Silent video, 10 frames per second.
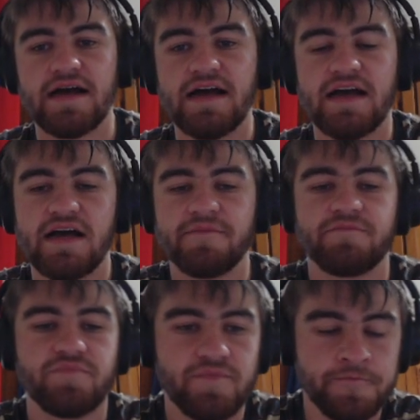that
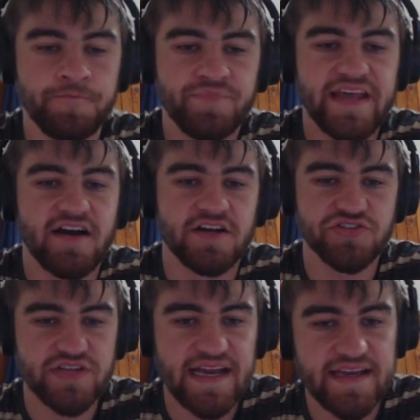
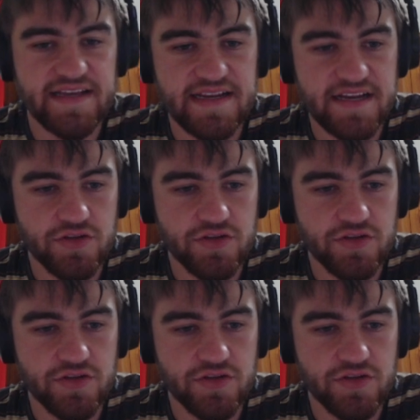100k can get